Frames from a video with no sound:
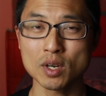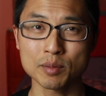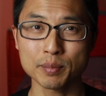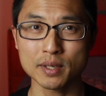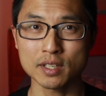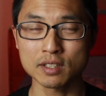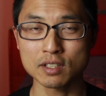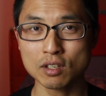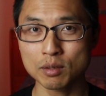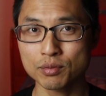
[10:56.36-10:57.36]
up in
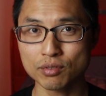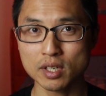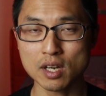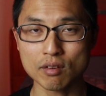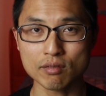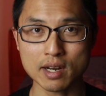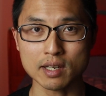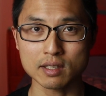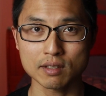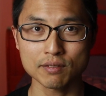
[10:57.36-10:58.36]
the top 3
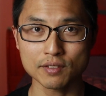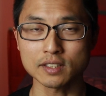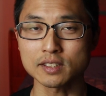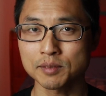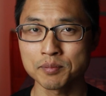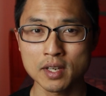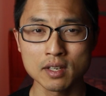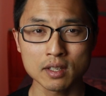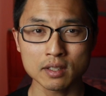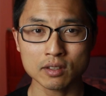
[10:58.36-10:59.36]
ranked funds.
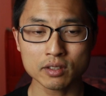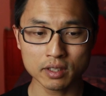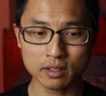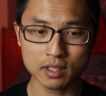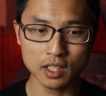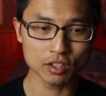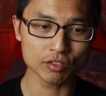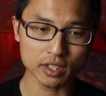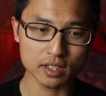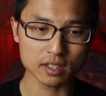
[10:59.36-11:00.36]
Now, Key Street